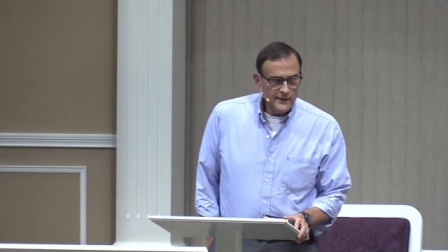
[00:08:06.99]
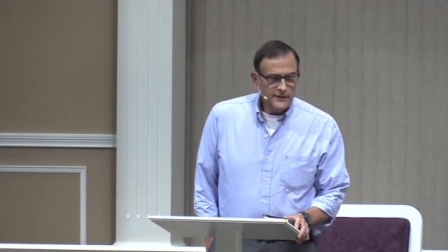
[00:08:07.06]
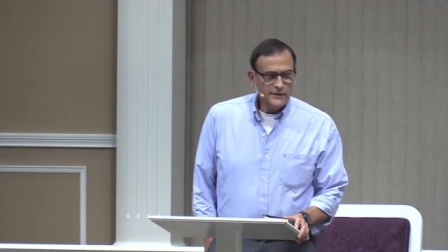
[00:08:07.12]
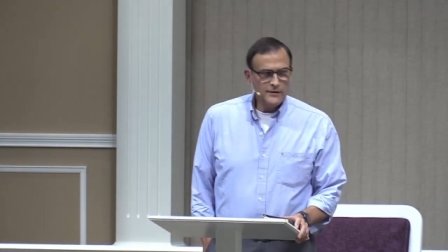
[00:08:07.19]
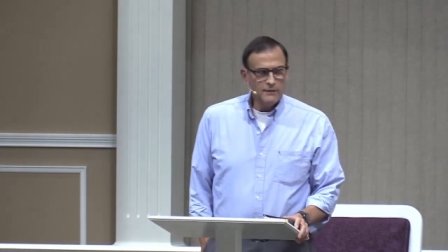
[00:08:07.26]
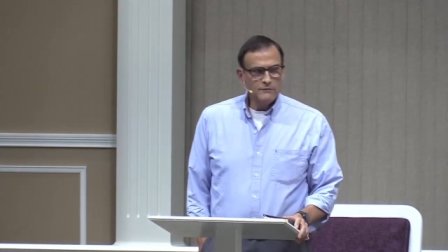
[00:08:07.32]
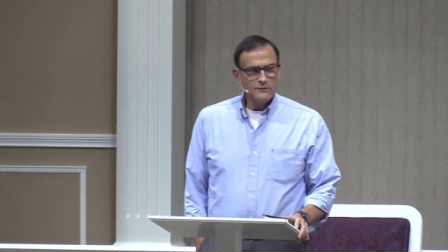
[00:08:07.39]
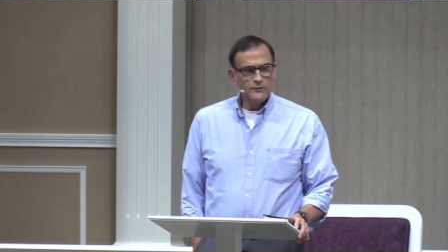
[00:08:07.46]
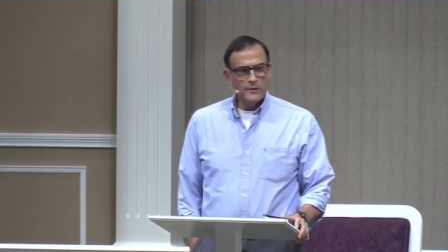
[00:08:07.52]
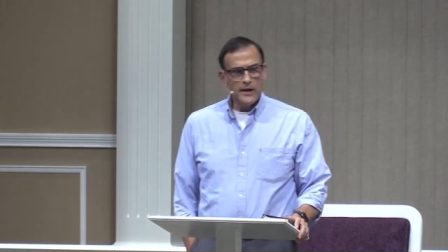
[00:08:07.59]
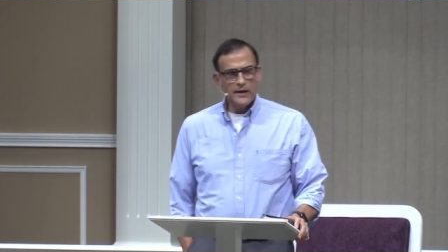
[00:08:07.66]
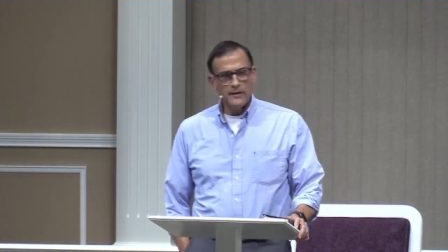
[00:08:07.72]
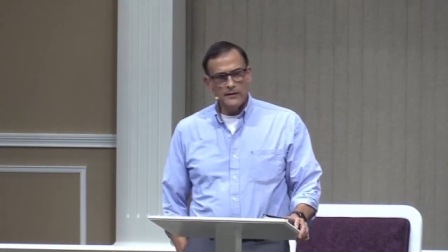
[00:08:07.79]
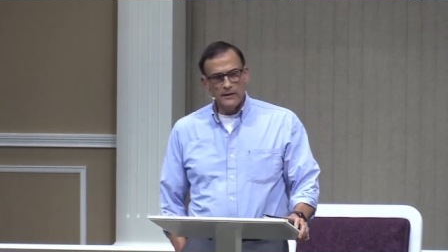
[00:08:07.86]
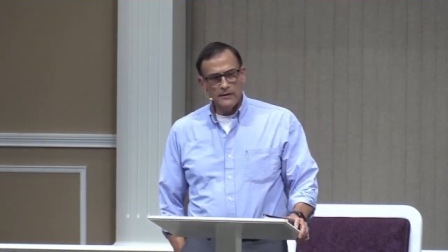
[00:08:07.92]
You don't
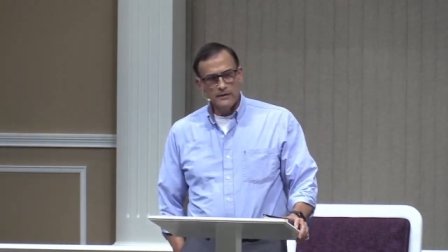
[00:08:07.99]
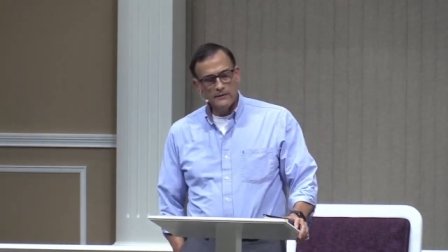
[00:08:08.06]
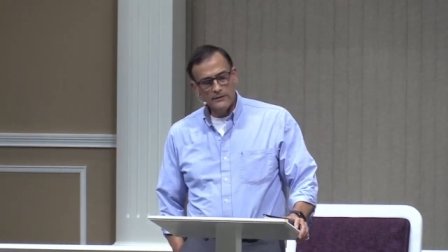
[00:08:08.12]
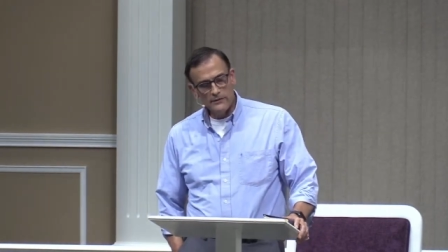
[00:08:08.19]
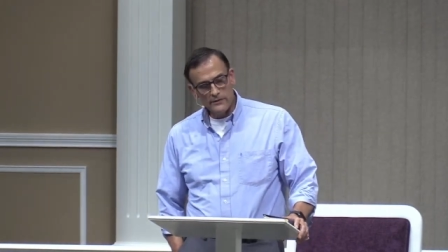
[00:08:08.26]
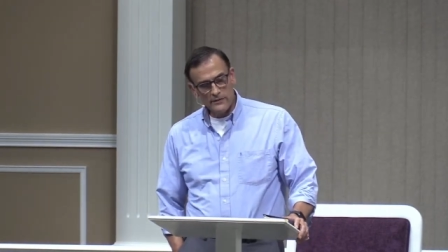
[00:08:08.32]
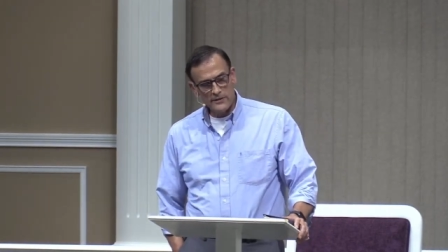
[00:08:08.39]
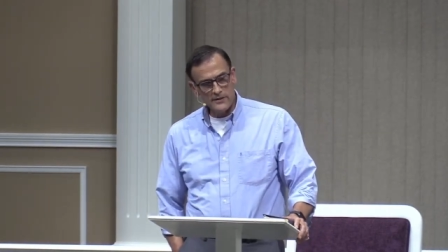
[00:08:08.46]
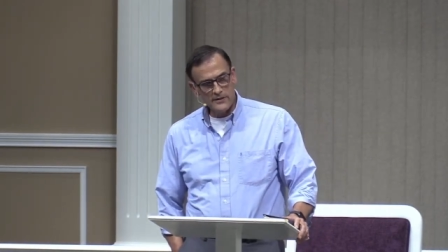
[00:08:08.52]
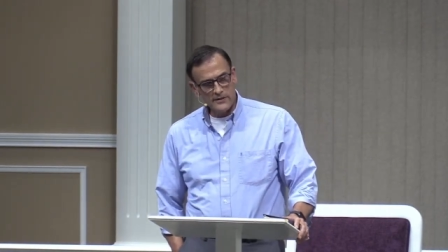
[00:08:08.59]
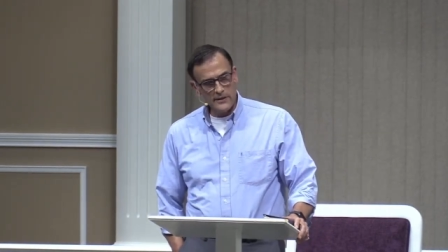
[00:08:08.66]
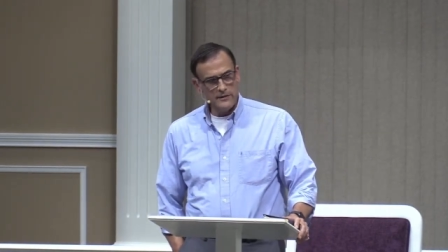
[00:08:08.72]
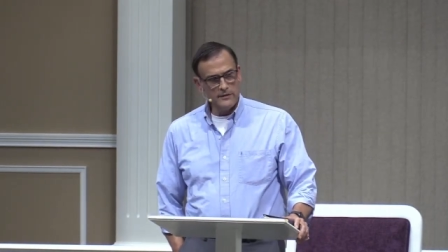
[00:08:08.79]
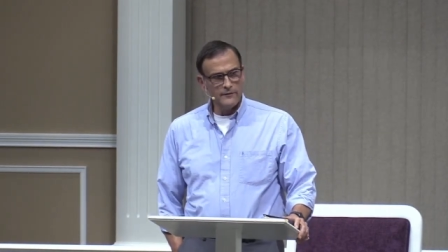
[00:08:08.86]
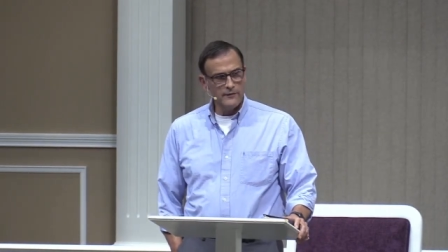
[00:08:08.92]
try to to
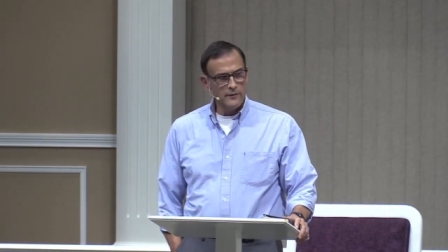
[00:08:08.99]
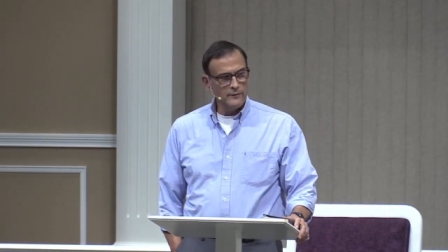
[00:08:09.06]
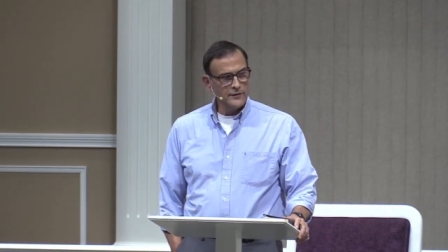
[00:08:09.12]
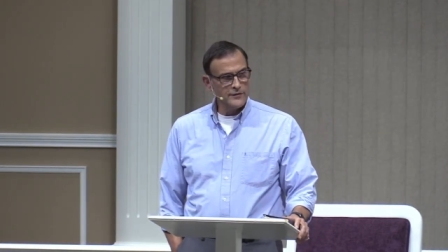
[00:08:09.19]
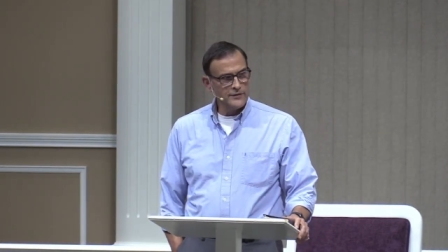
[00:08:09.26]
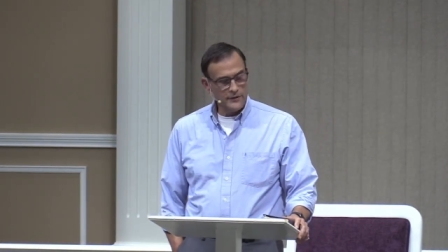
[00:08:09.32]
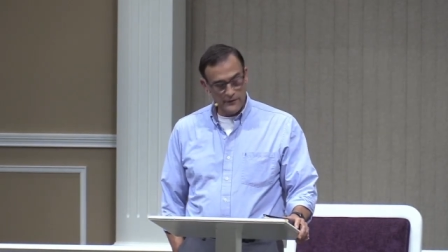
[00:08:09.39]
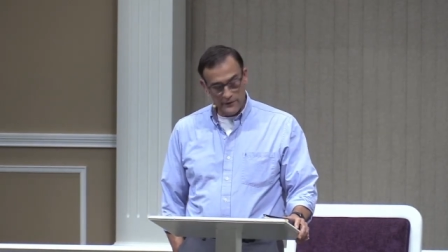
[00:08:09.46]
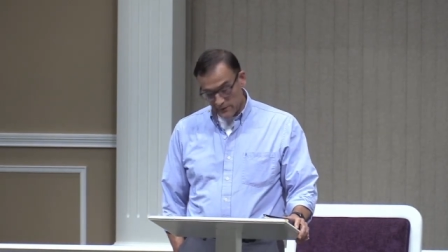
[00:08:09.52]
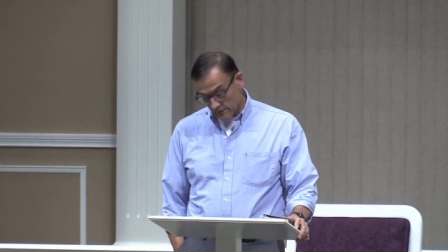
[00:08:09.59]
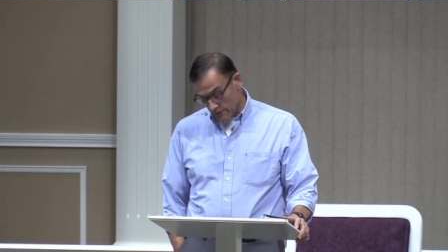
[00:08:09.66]
steal their material